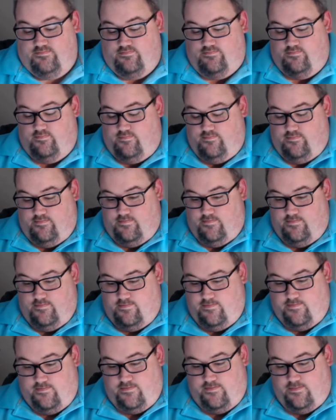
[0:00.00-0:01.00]

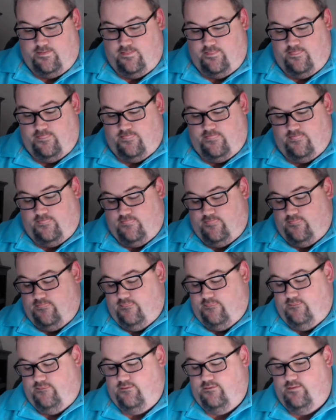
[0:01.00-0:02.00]

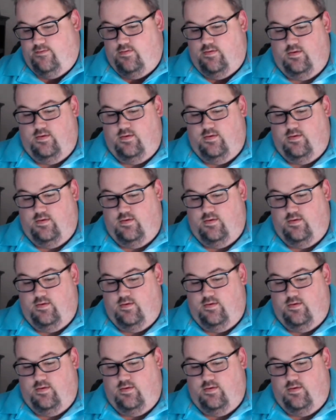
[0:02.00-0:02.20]
(no one is talking)